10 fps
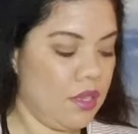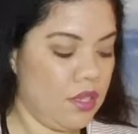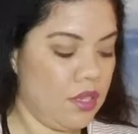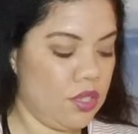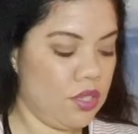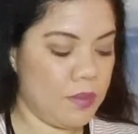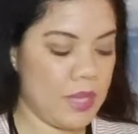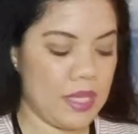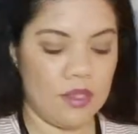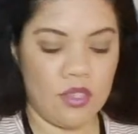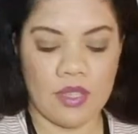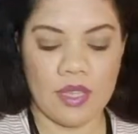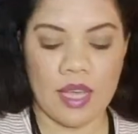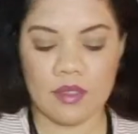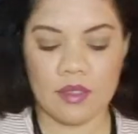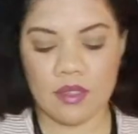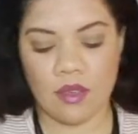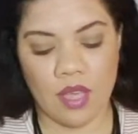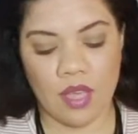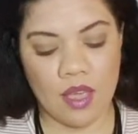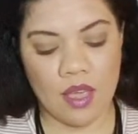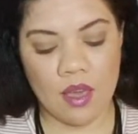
just mention that. Okay,